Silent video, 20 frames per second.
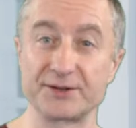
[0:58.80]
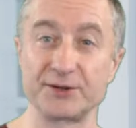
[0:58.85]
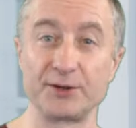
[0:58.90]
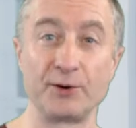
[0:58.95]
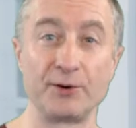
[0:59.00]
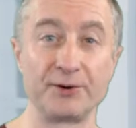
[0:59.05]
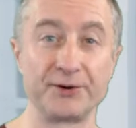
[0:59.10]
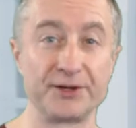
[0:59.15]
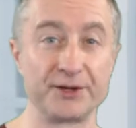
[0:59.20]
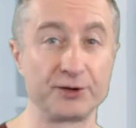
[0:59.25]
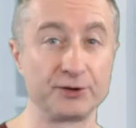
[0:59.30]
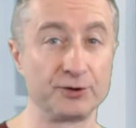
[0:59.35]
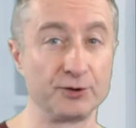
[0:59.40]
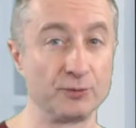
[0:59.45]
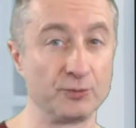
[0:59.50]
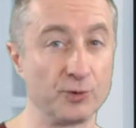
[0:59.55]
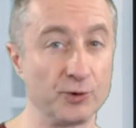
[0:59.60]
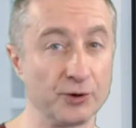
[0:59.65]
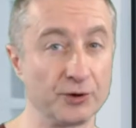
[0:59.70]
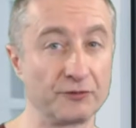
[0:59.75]
started, to
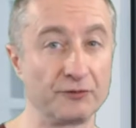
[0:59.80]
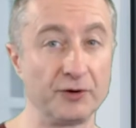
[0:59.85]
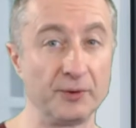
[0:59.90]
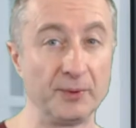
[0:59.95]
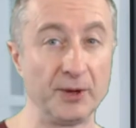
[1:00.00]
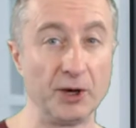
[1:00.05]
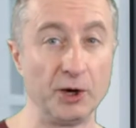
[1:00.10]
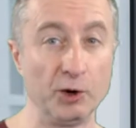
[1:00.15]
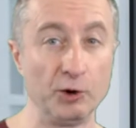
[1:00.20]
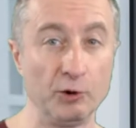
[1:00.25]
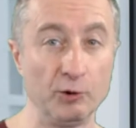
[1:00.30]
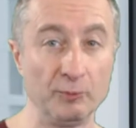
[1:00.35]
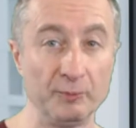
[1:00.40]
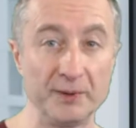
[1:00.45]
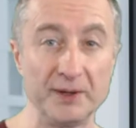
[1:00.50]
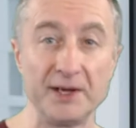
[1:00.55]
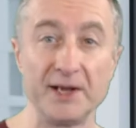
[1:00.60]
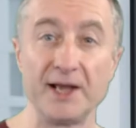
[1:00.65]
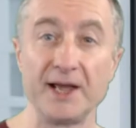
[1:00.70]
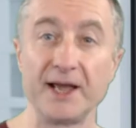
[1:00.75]
work from
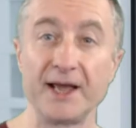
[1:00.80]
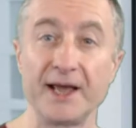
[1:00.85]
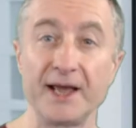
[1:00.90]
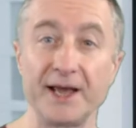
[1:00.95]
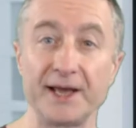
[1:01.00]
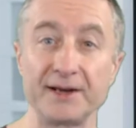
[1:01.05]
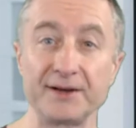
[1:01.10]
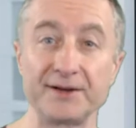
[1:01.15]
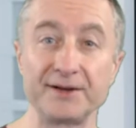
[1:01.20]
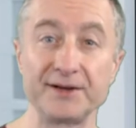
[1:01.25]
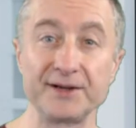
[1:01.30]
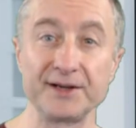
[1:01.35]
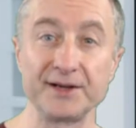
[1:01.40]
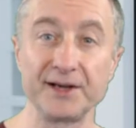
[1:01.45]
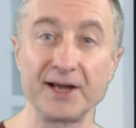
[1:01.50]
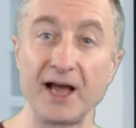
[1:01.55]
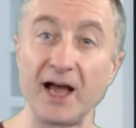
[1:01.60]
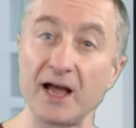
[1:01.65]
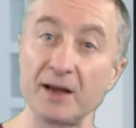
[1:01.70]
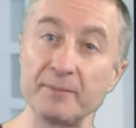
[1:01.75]
home, and
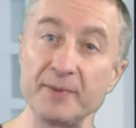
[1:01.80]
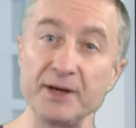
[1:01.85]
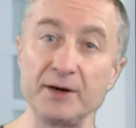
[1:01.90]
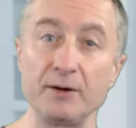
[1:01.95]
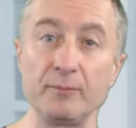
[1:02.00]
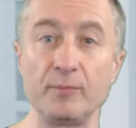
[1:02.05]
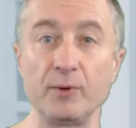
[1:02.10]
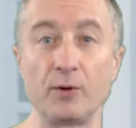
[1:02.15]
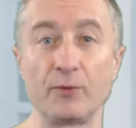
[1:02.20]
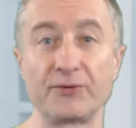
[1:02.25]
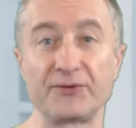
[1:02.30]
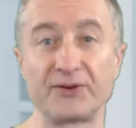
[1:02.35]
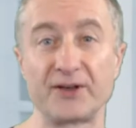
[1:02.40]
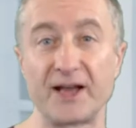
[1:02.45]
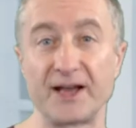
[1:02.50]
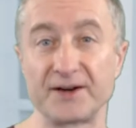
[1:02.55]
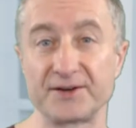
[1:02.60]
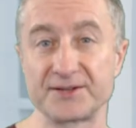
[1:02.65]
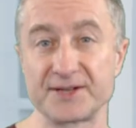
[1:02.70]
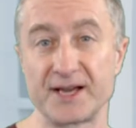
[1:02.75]
I've been on both
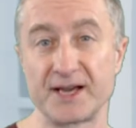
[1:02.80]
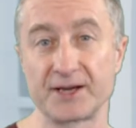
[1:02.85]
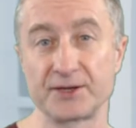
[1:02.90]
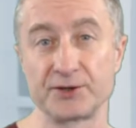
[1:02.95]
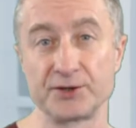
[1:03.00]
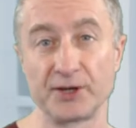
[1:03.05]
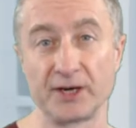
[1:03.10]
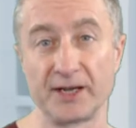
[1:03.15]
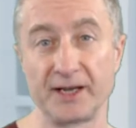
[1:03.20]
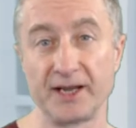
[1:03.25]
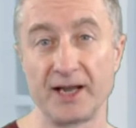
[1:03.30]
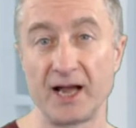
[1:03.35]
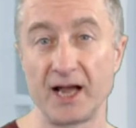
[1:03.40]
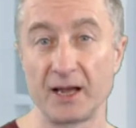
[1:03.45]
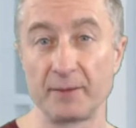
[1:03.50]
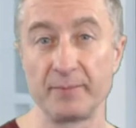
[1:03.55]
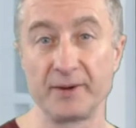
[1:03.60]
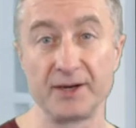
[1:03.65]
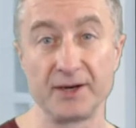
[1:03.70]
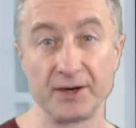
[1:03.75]
sides actually.
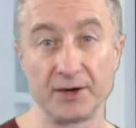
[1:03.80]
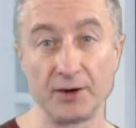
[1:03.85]
I've been